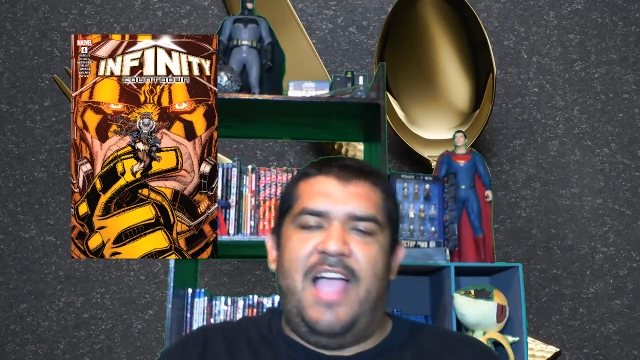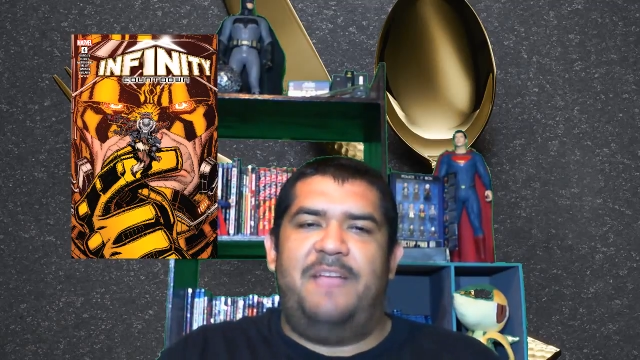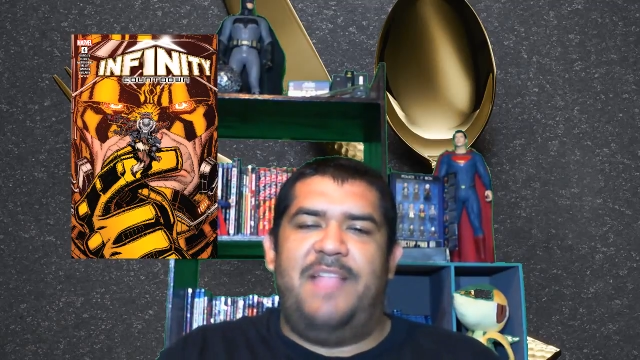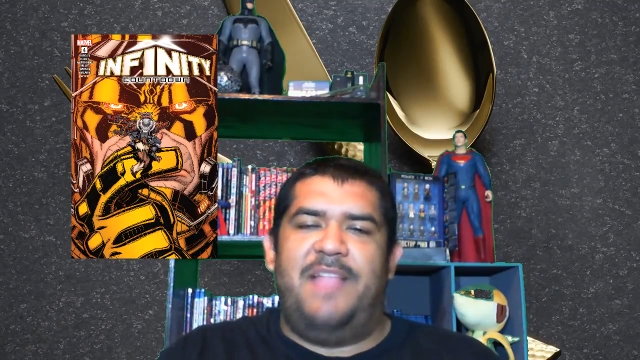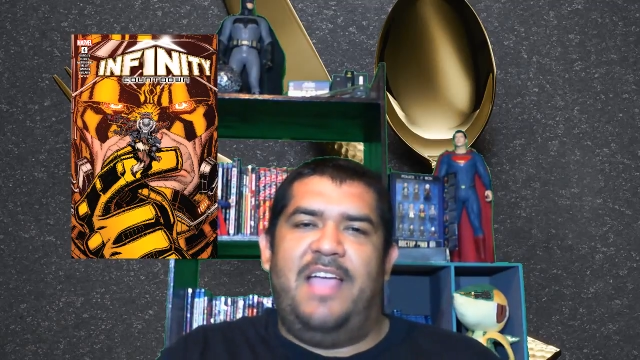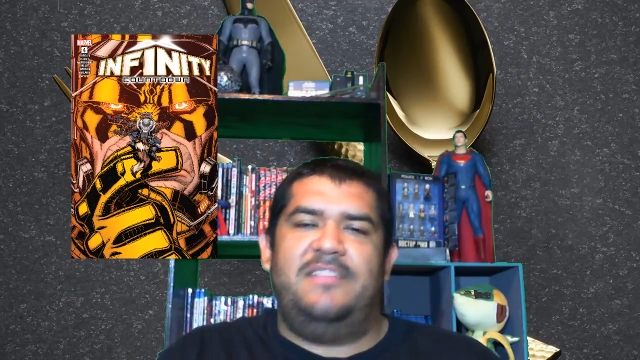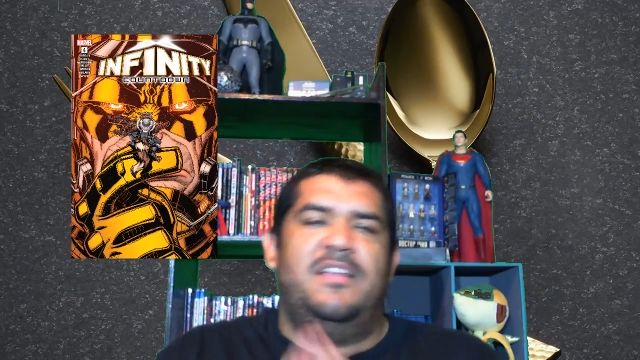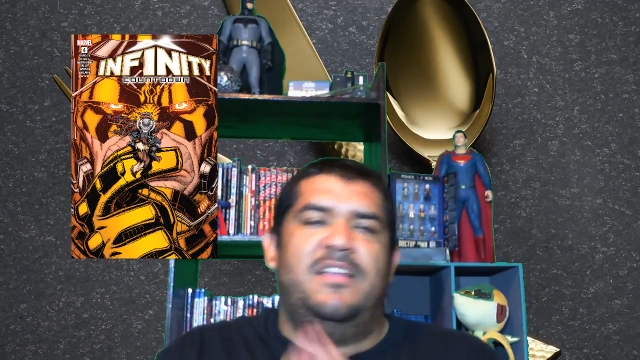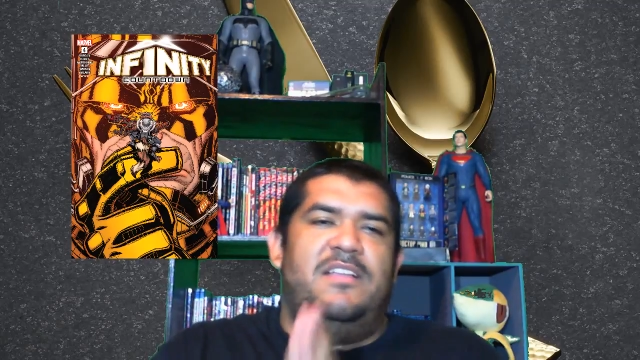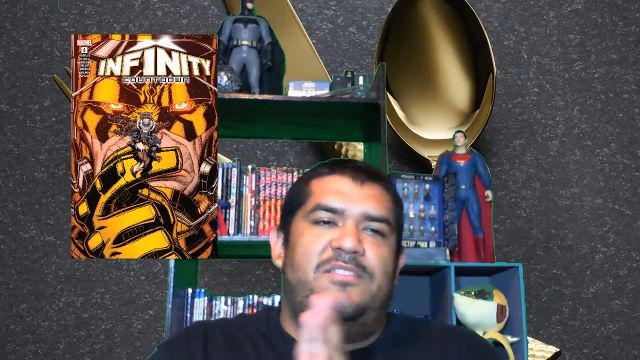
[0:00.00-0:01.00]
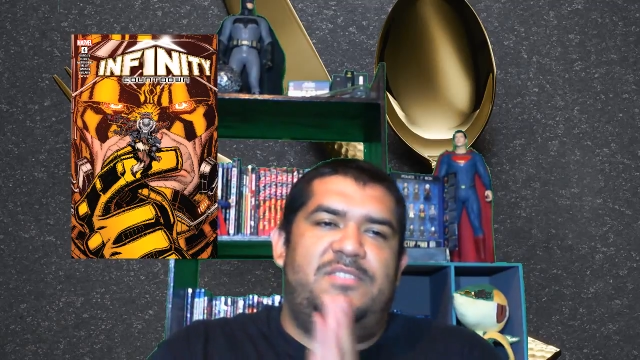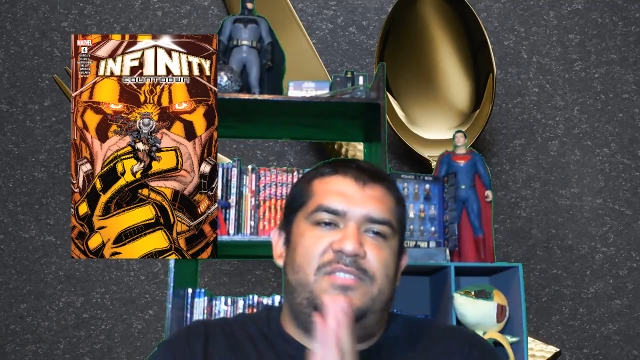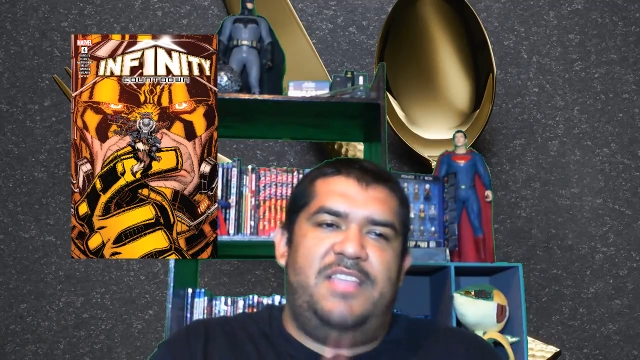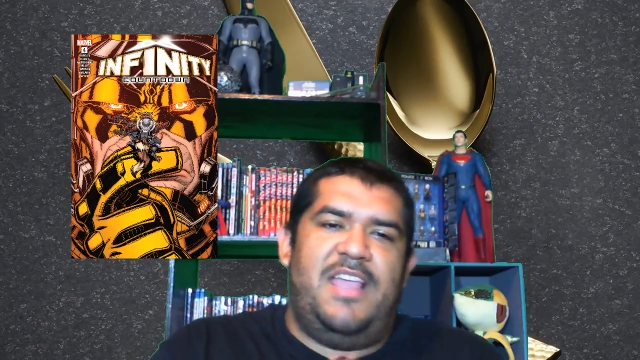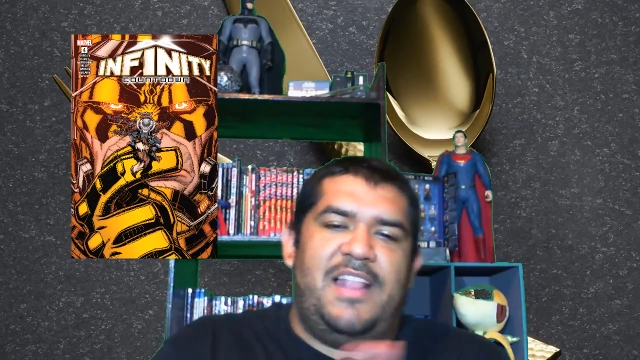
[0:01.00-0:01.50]
liked to
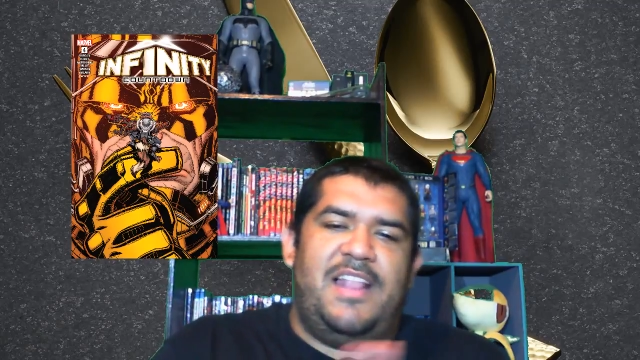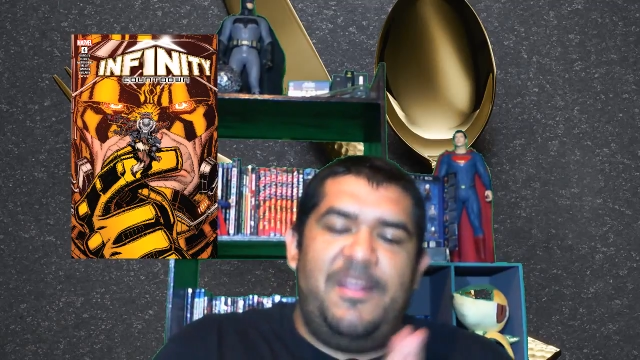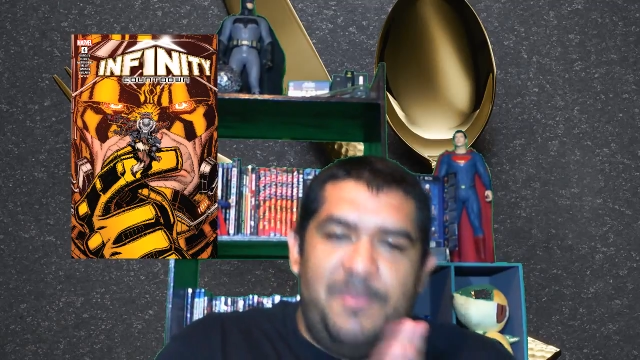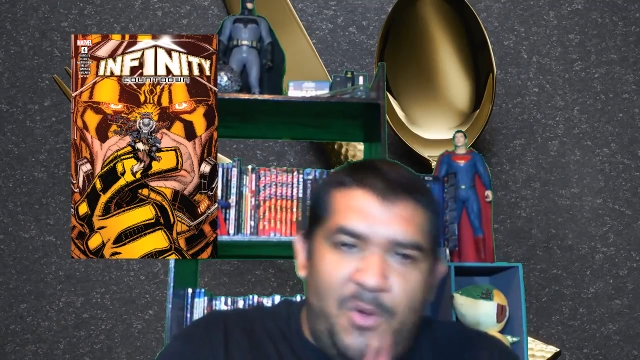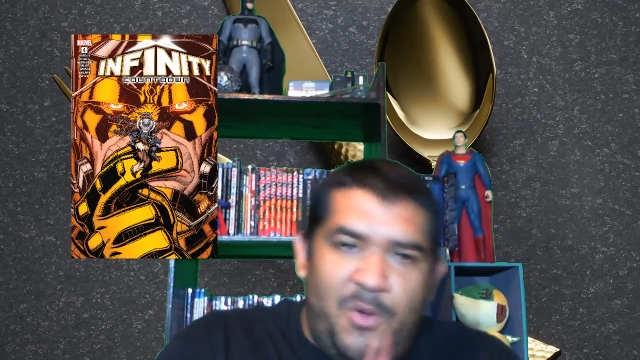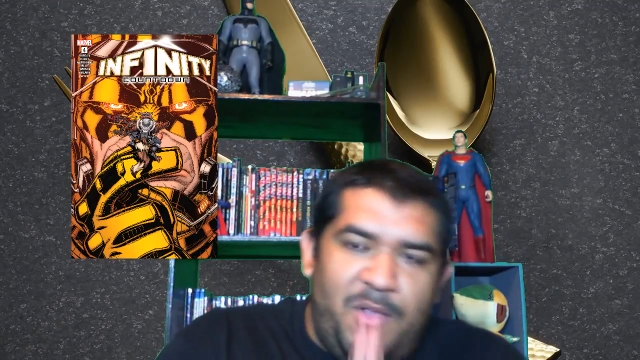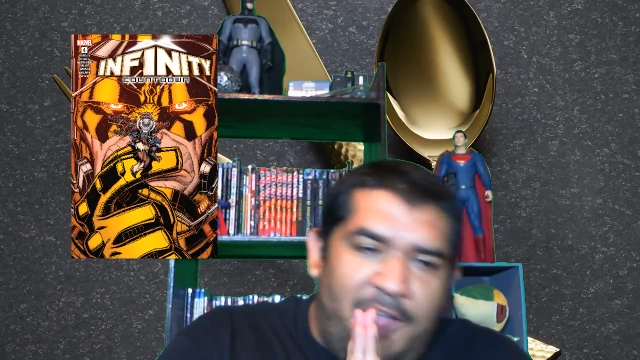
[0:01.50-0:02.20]
see a little more